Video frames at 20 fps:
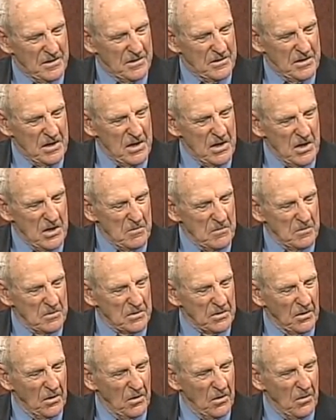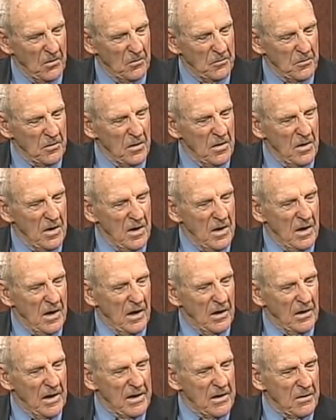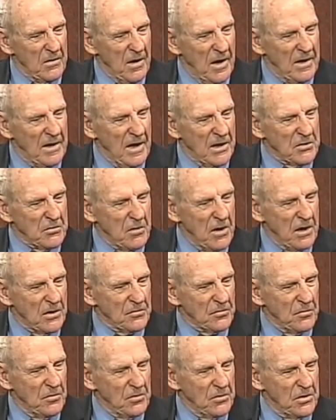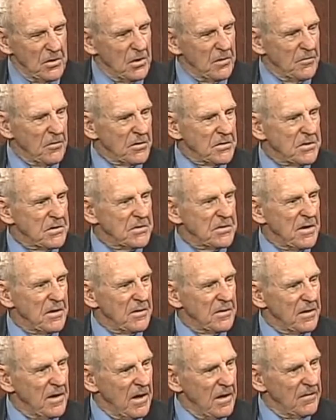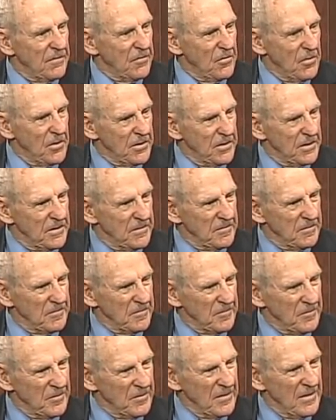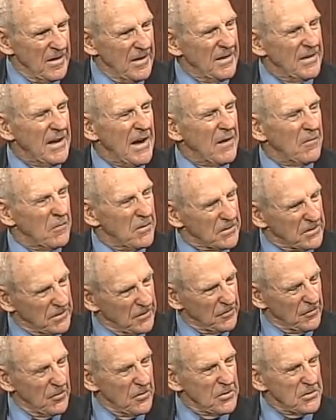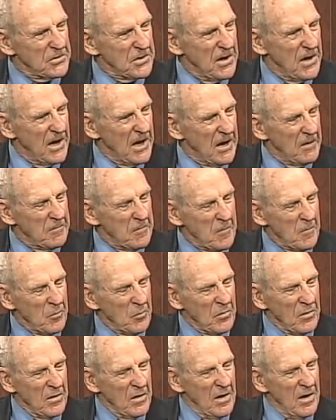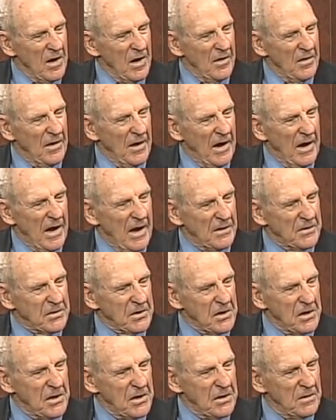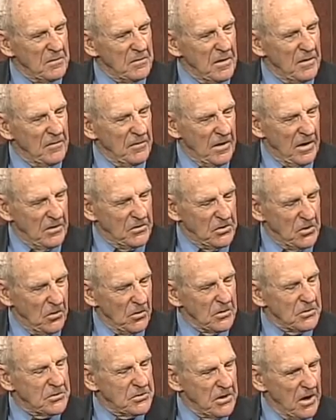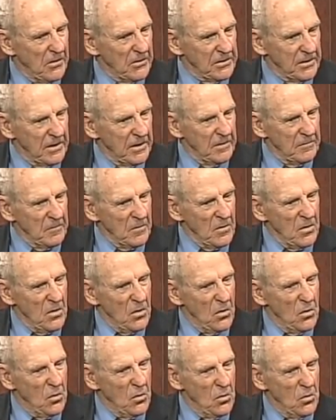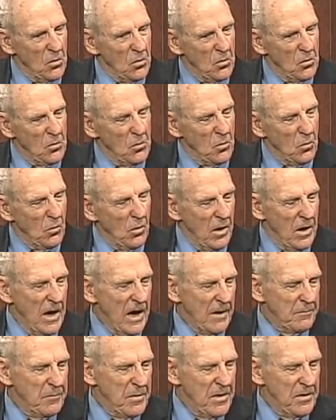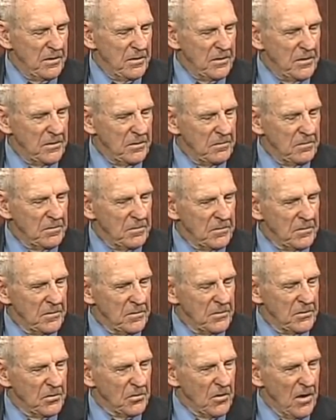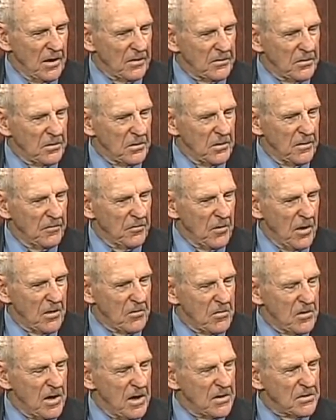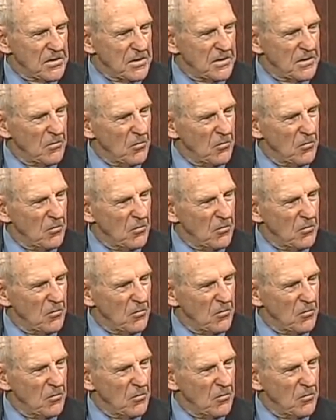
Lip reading: team. So later I got transferred to the University of Southern California. And that was the first time that I had seen George Jelty, who had been director of recreation